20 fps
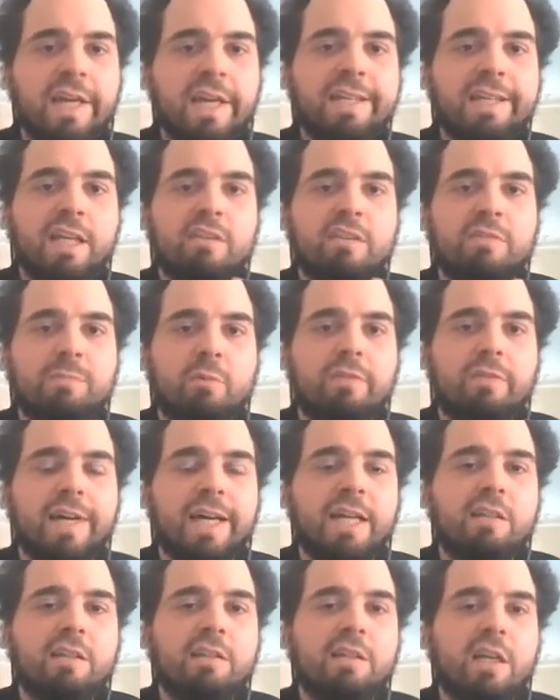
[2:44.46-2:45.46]
And he has
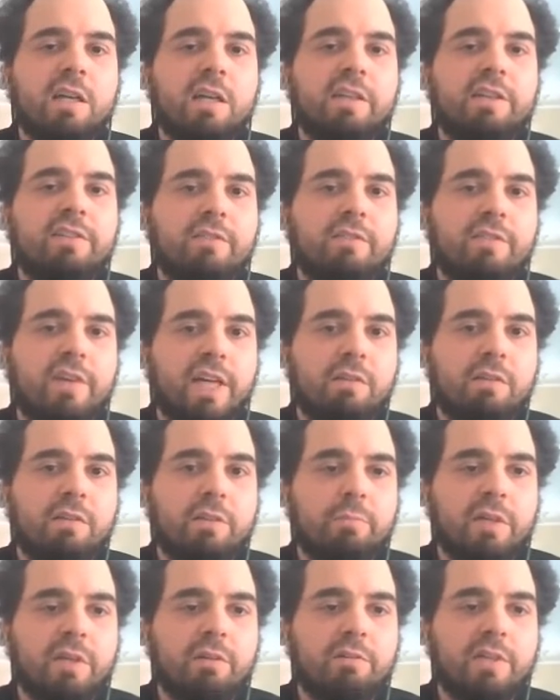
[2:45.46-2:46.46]
provided these
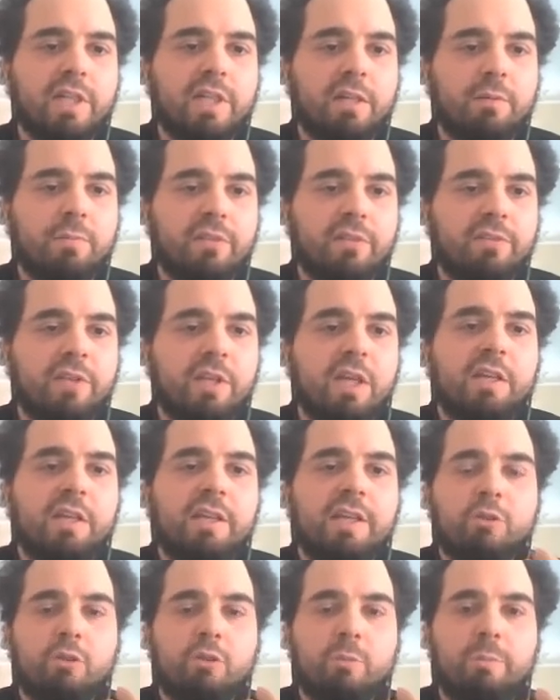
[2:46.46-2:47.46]
environment variables
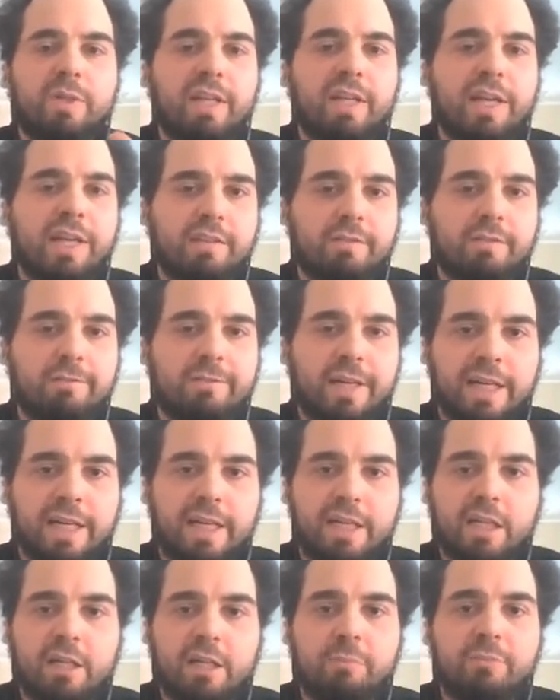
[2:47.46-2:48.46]
that could be like the
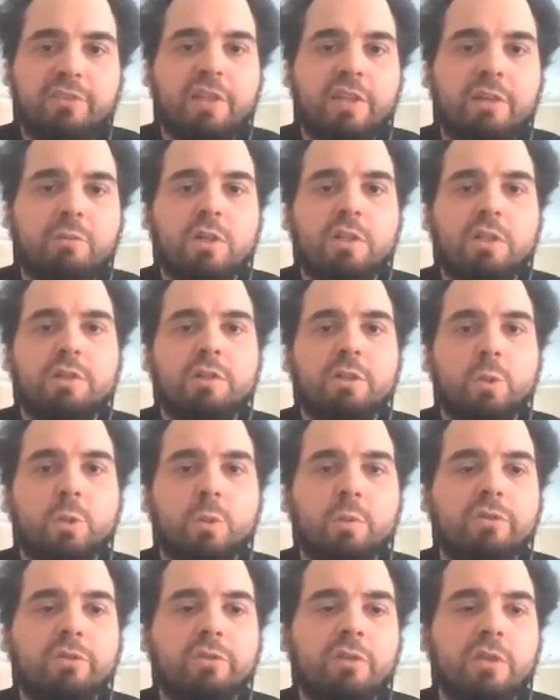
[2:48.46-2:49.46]
file names they want to
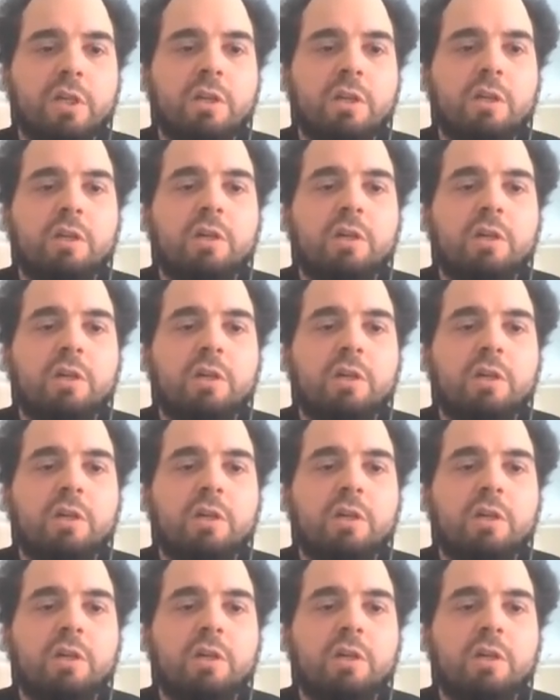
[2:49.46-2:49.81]
use.